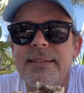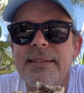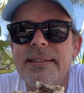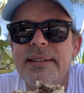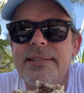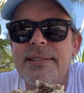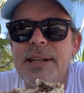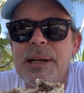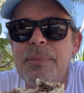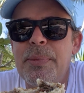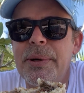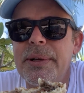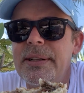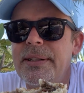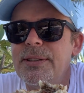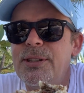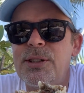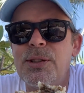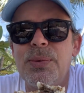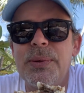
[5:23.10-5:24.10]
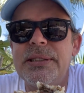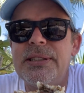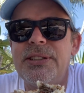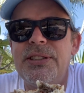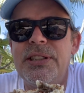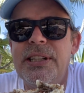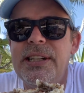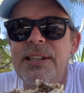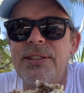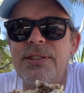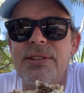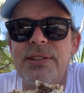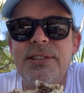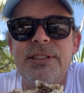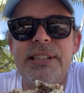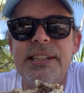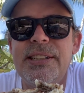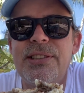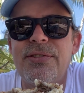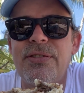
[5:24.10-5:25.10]
It's like putting Swiss cheese on
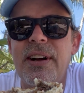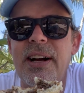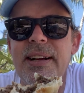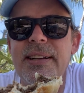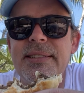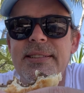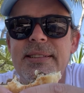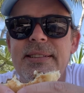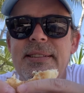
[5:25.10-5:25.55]
cheese fries.